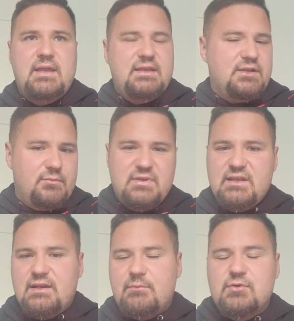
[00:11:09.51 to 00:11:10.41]
it could
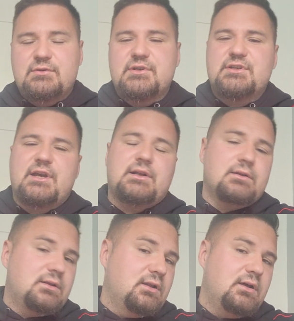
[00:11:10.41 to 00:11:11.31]
be in a
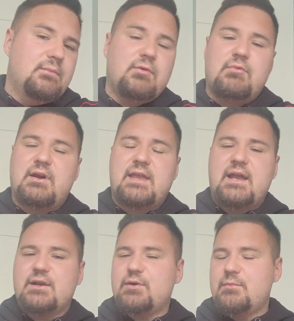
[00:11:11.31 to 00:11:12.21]
motorcycle club or where
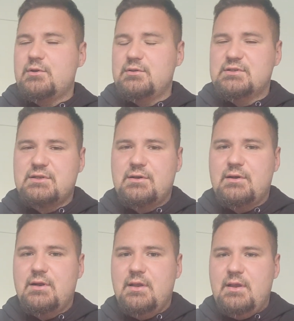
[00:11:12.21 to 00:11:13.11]
gang criminals are.